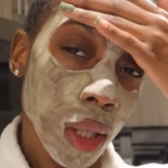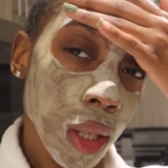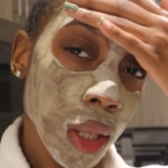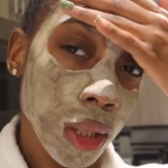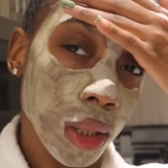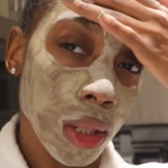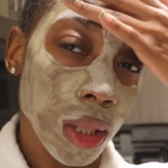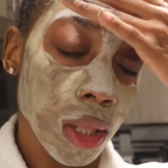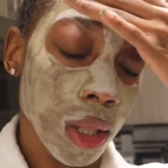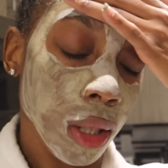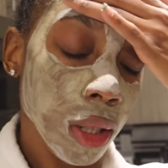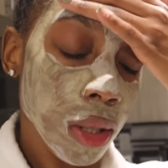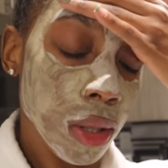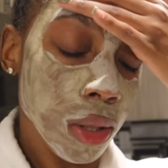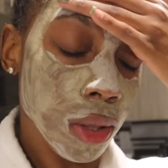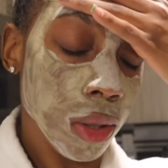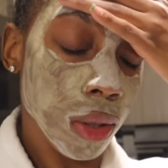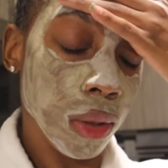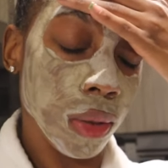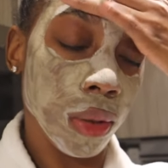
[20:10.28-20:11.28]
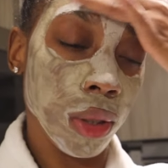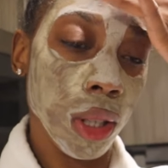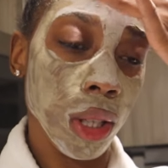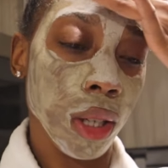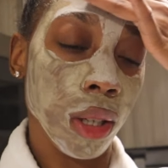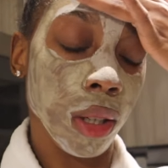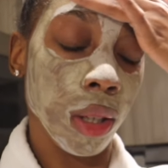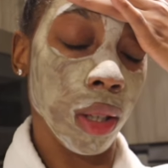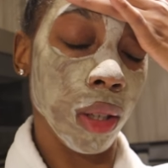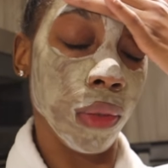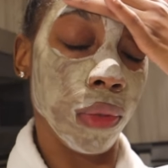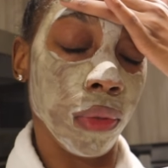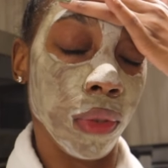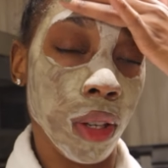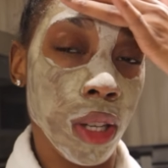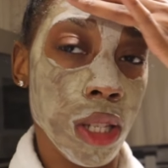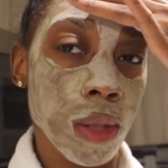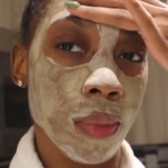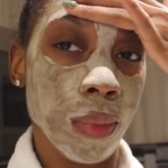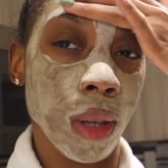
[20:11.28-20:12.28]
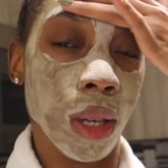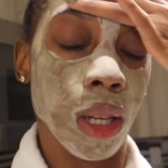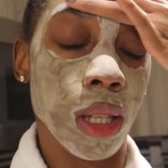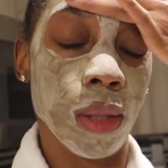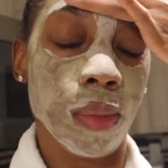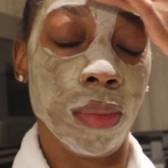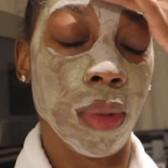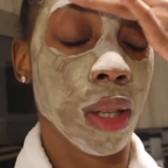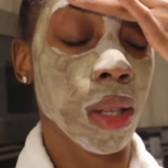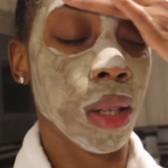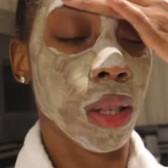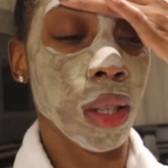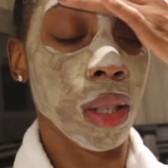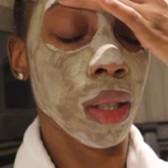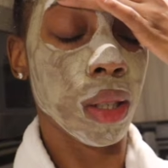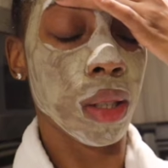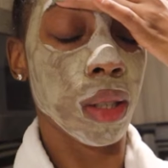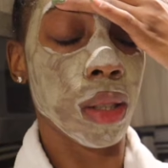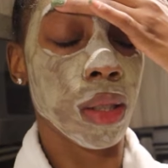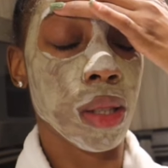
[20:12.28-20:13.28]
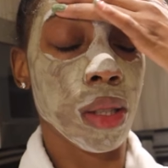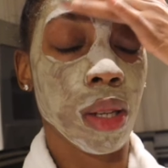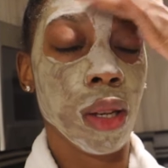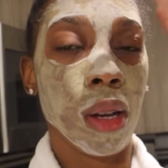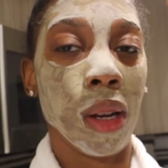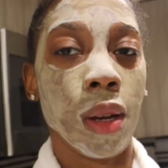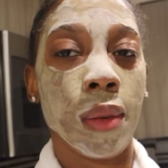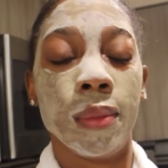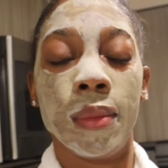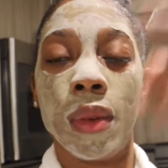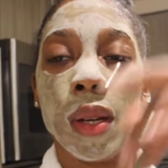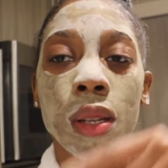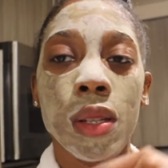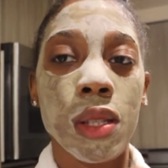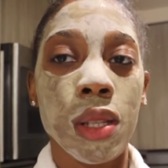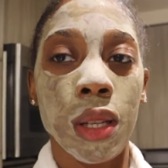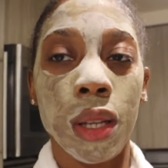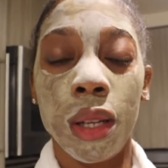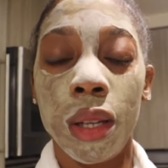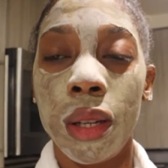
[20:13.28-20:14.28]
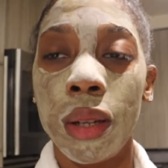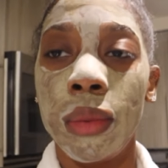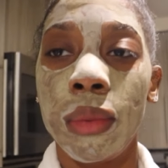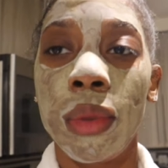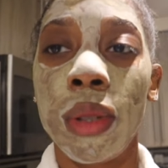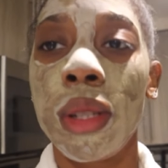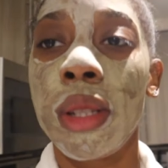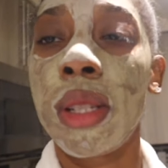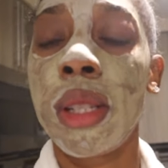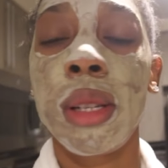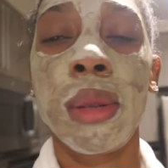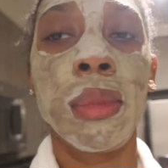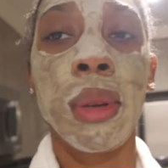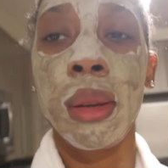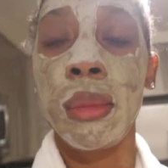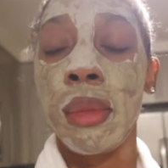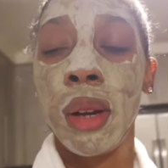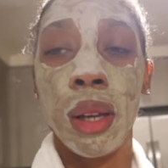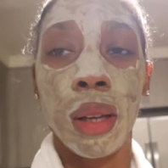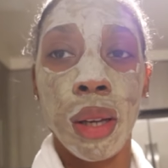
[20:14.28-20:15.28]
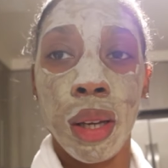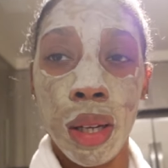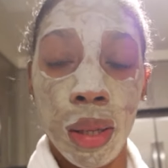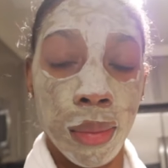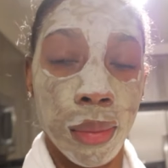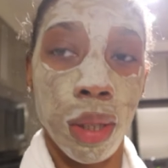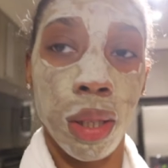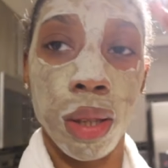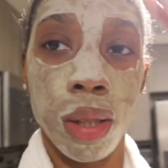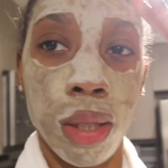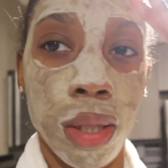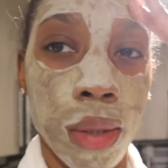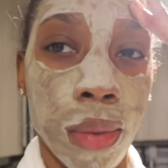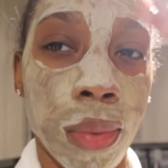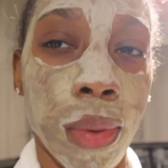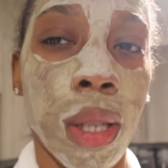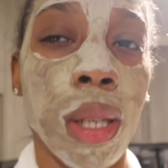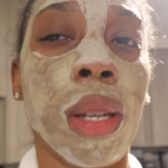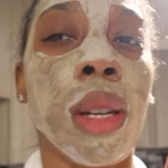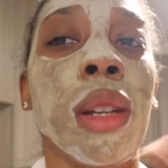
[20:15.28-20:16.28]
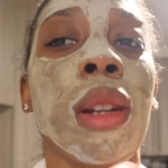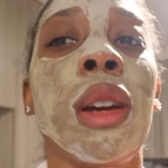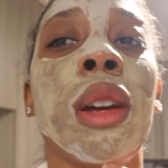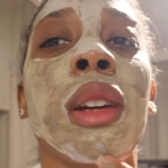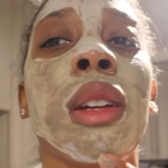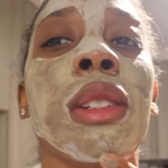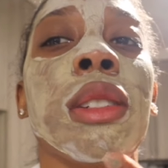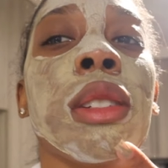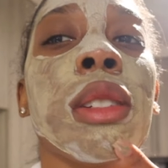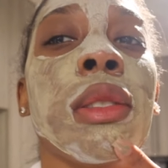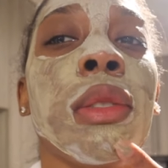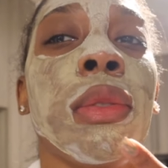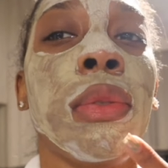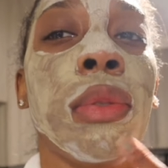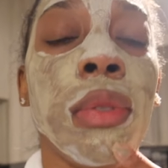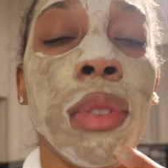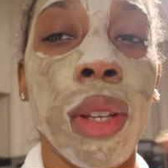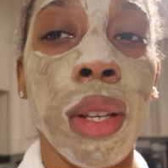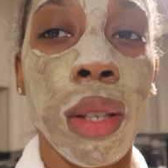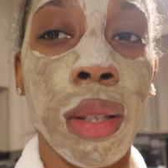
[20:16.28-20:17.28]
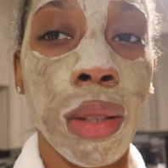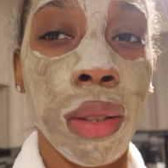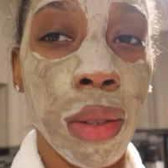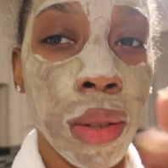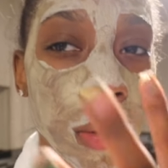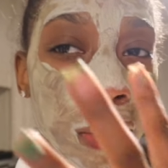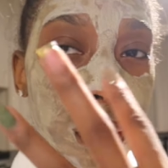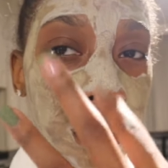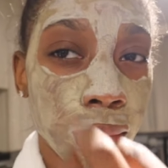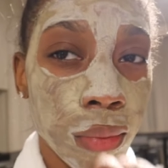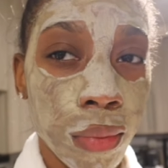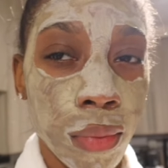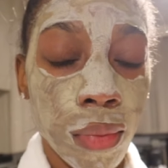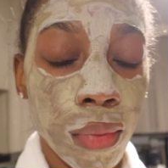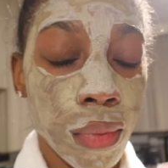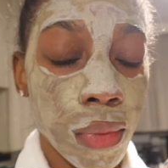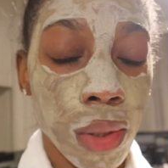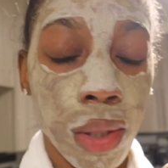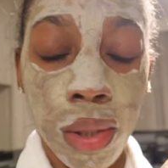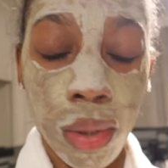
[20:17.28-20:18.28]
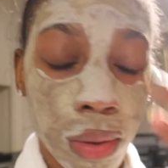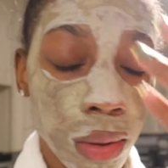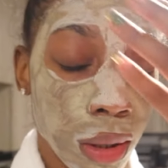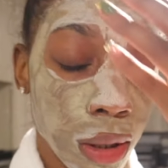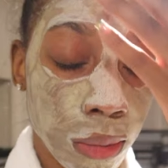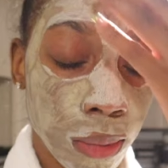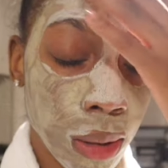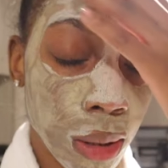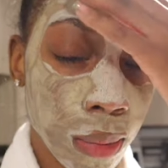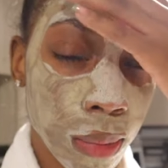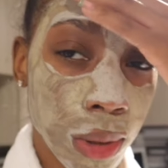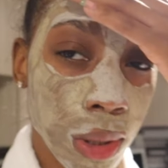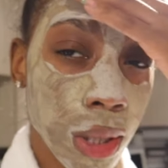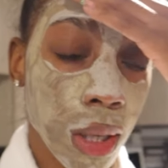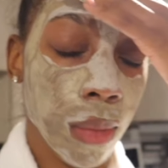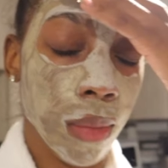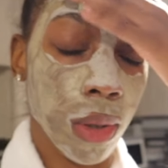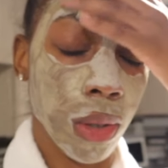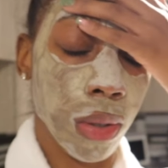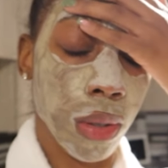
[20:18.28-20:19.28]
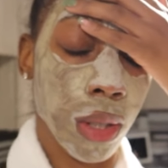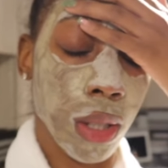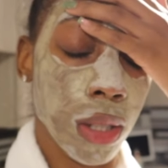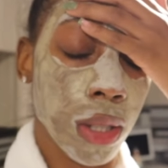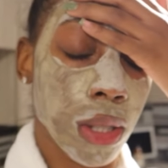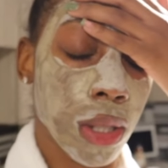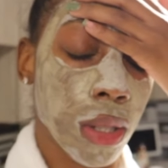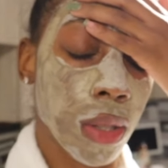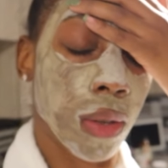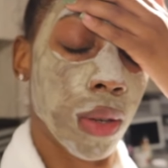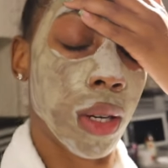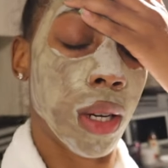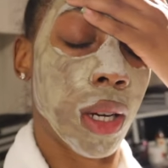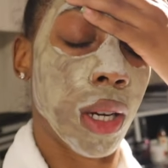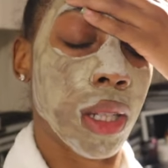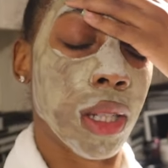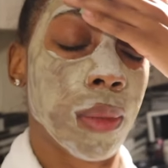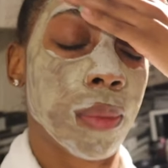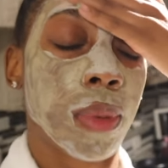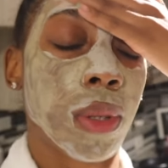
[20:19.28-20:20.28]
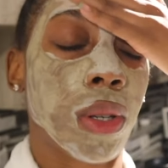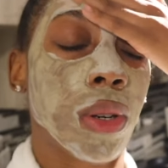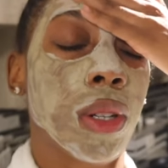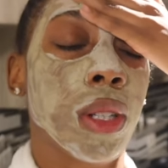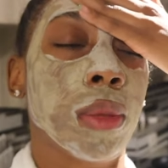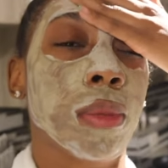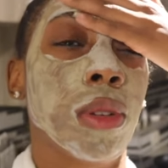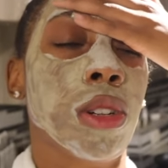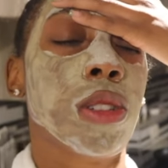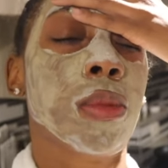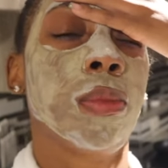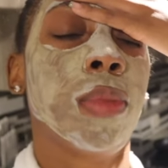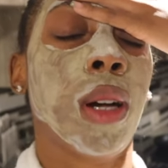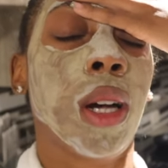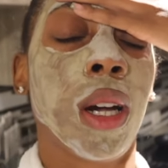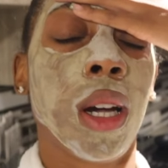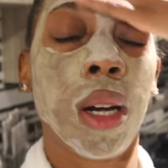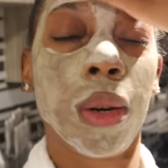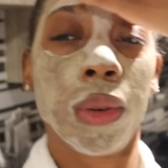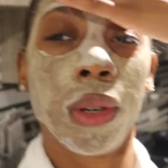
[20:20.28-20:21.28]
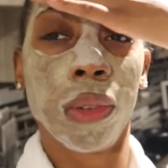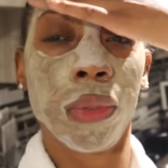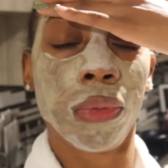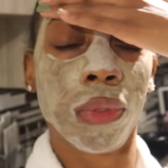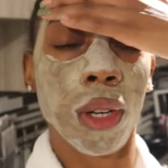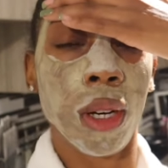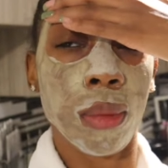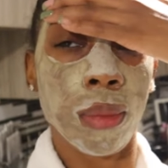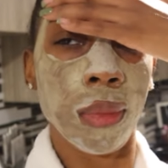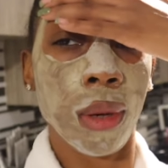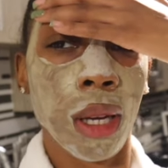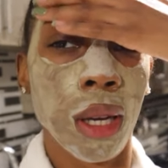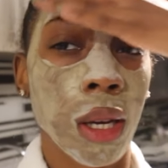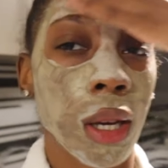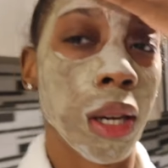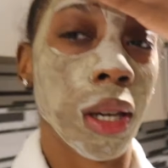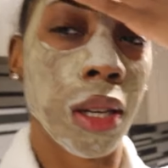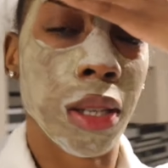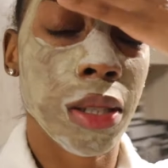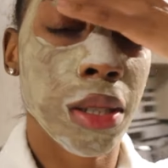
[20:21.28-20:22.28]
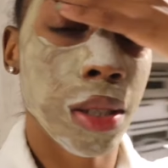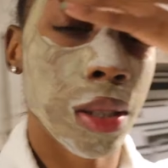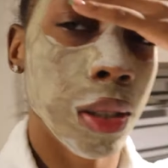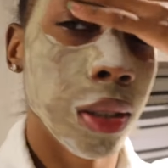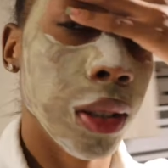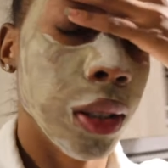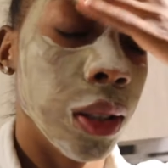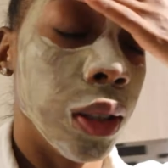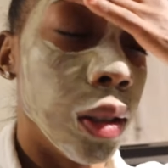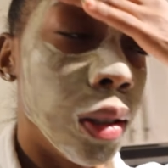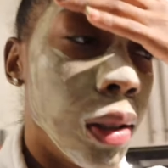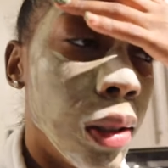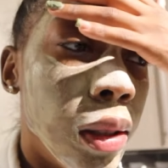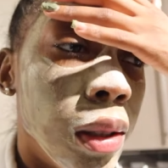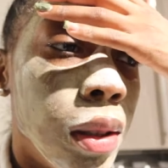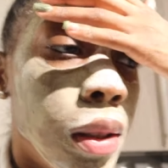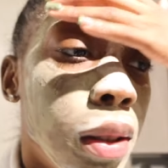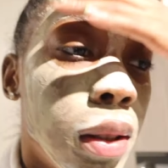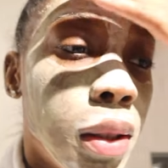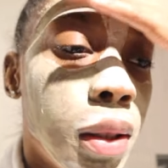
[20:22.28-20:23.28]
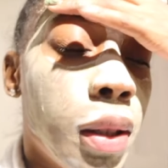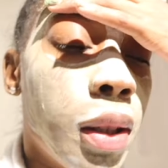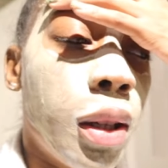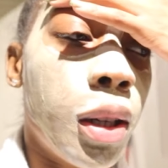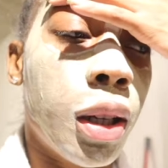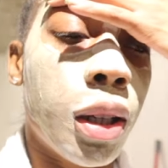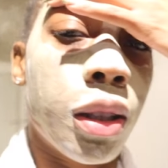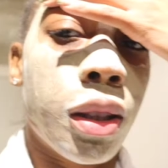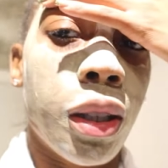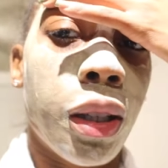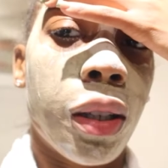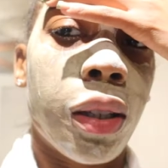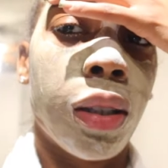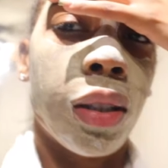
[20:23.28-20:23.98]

I decided to do a face mask because my skin wants to be my enemy this week and I can just feel two little pimples coming on so I had to put on the most powerful mask I could think